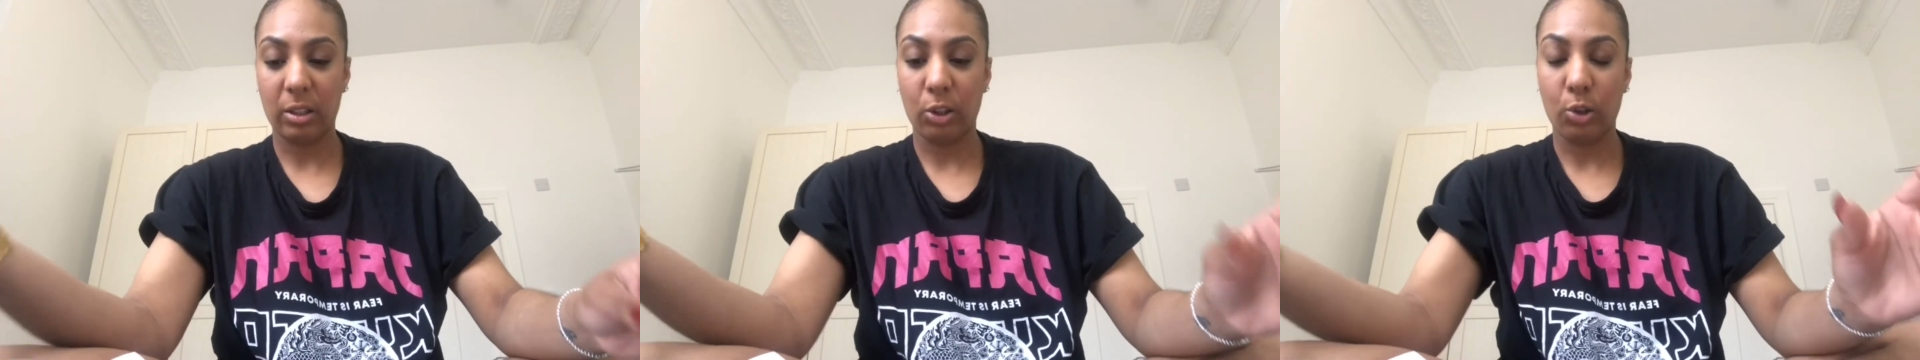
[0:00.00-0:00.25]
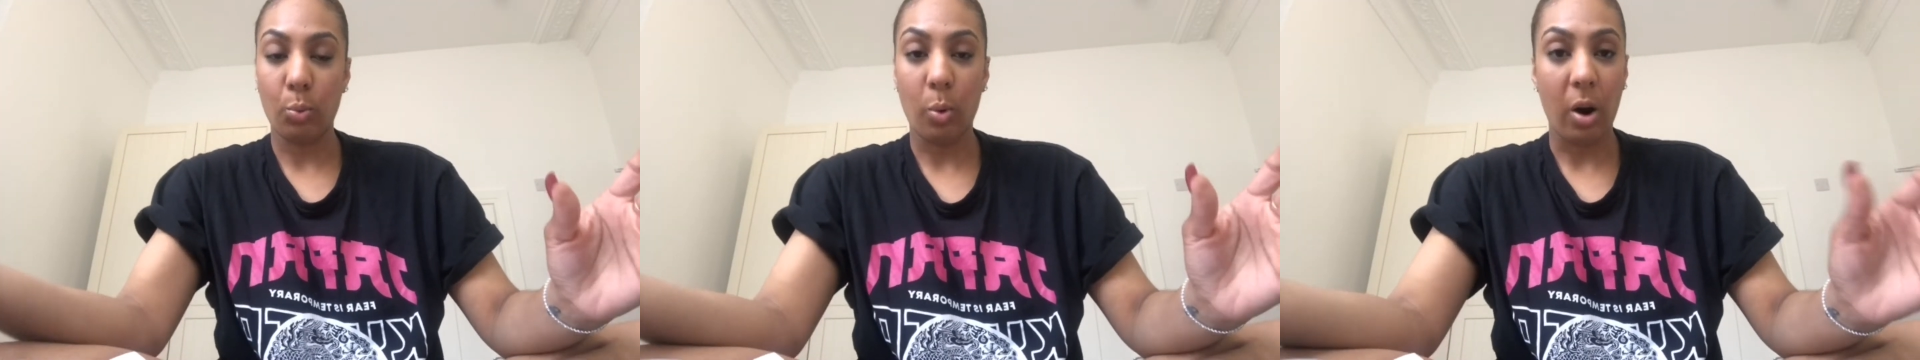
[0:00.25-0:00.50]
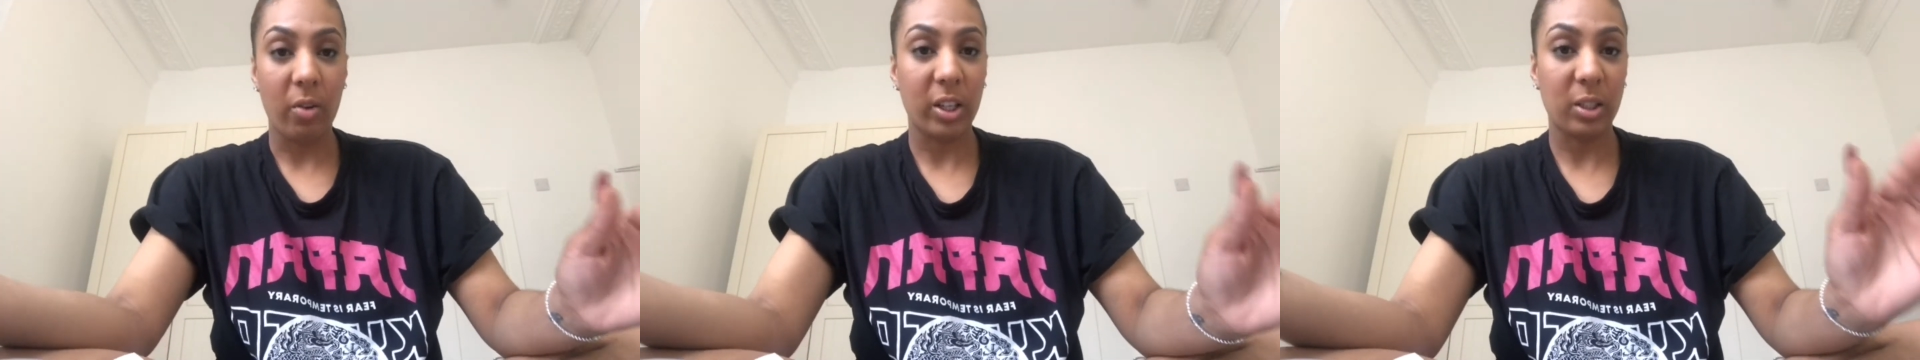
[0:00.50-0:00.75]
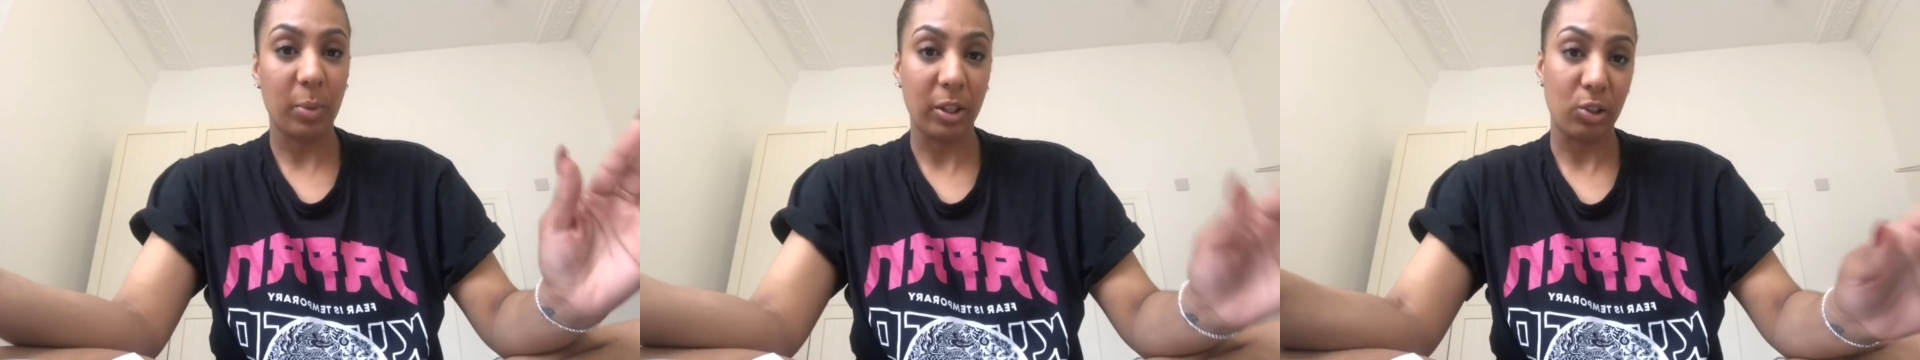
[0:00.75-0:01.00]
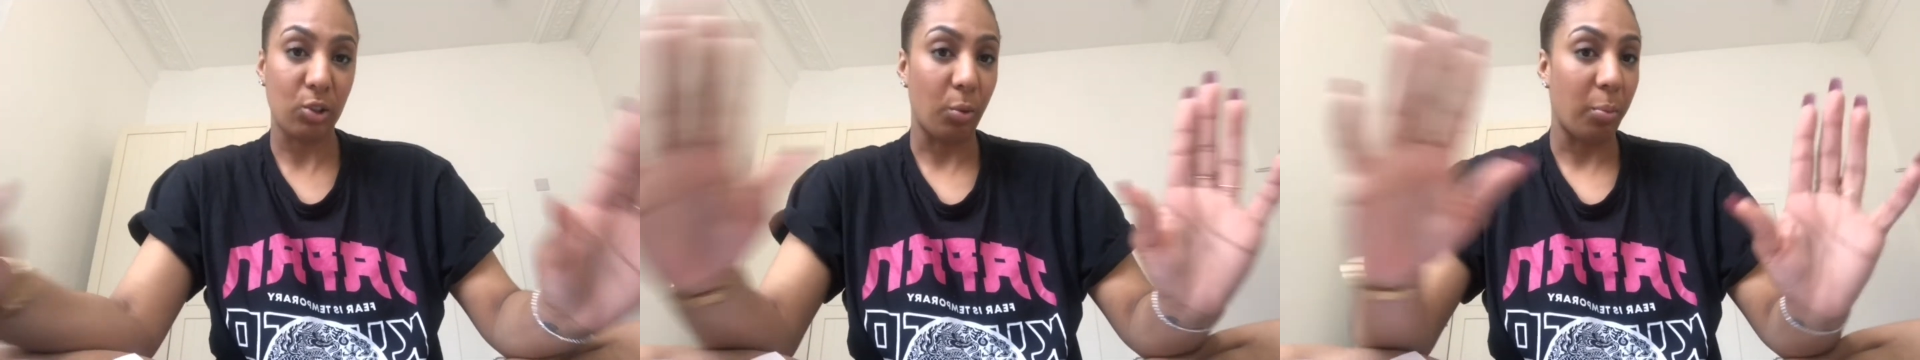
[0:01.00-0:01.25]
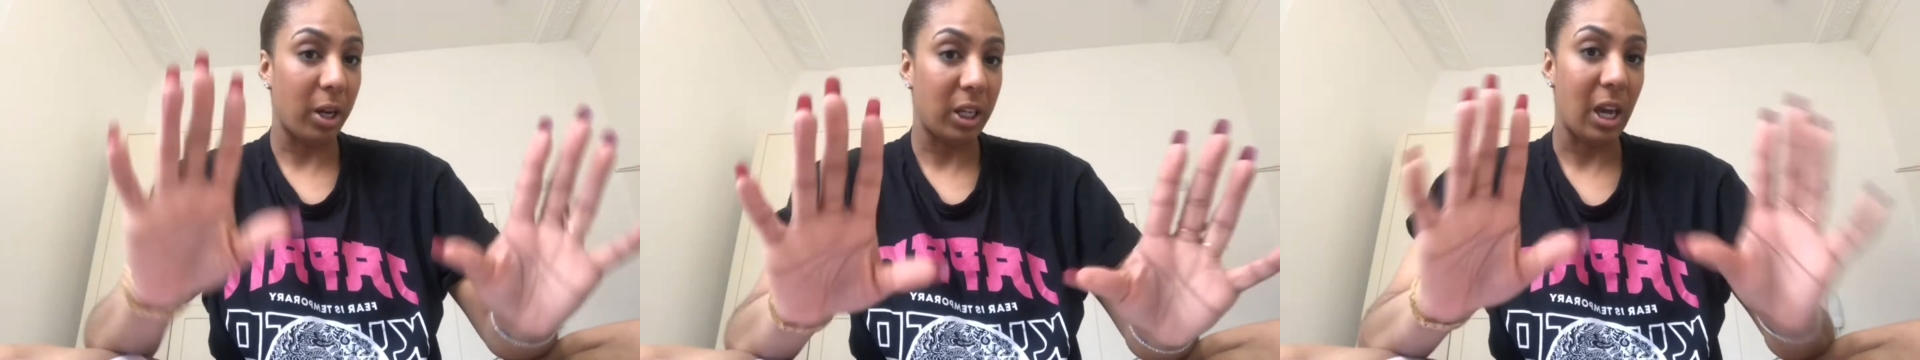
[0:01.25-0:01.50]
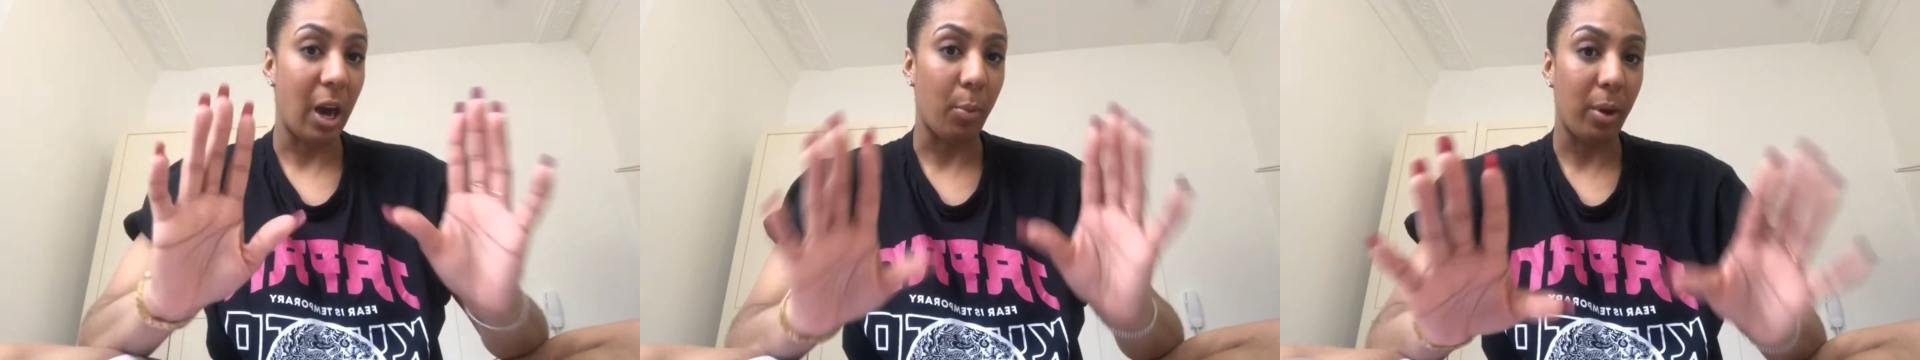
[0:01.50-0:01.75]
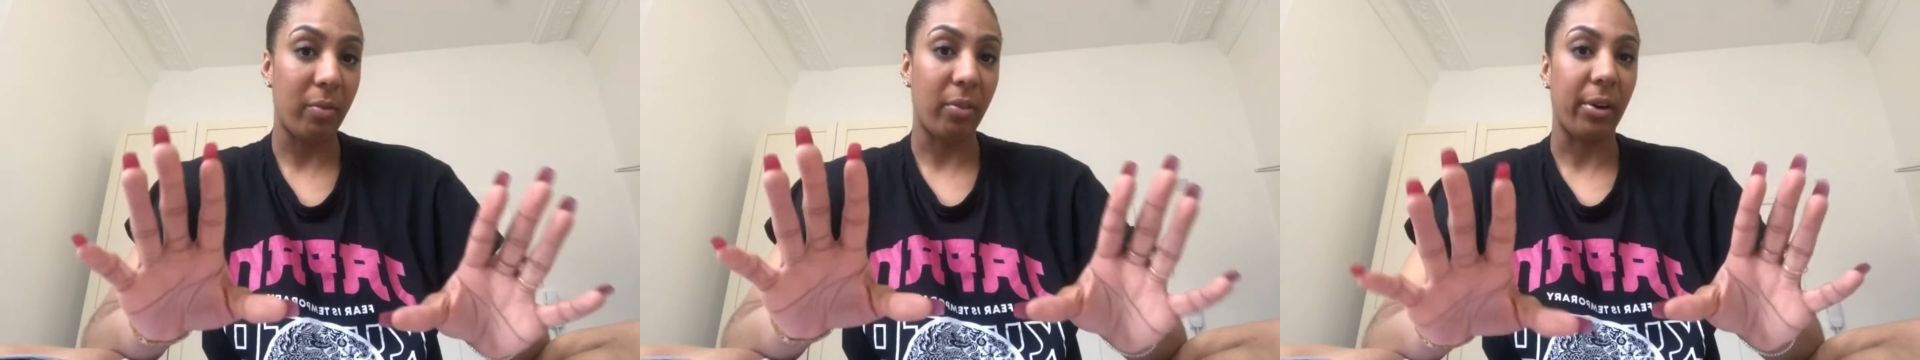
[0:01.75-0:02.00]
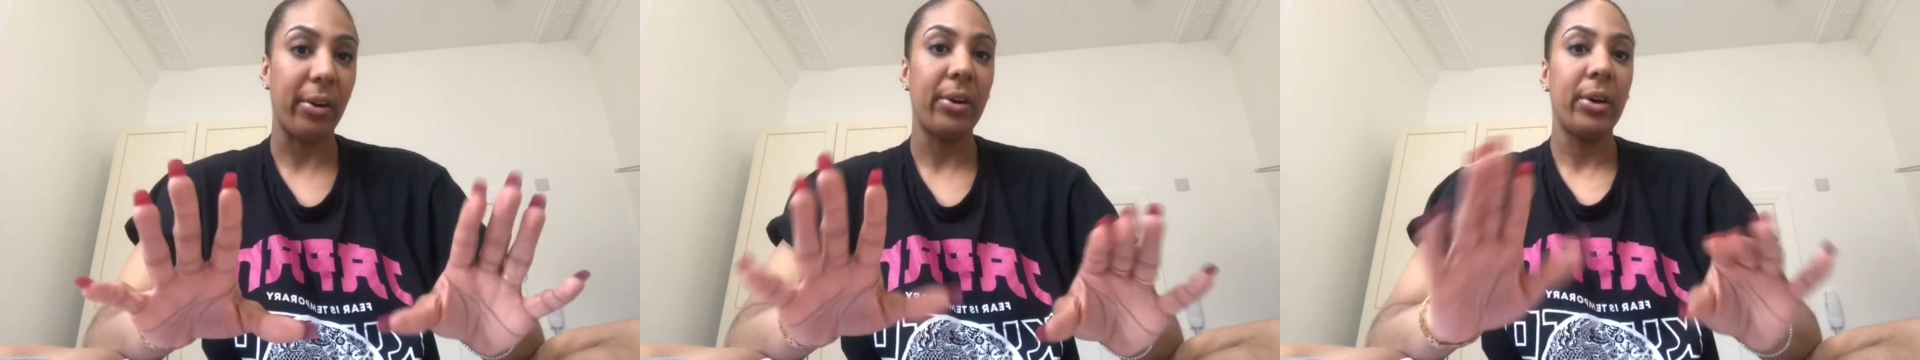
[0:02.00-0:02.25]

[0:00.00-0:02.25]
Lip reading: You are expecting your money, however,